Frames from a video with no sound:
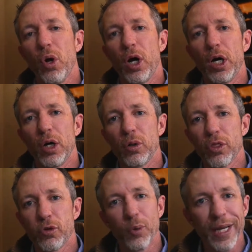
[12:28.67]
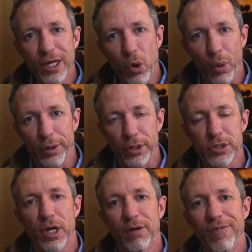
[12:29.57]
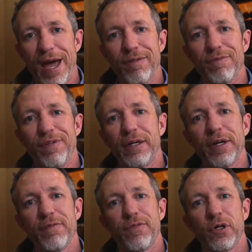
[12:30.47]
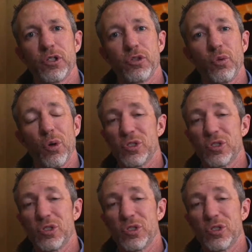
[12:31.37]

3/4 of that very first roll.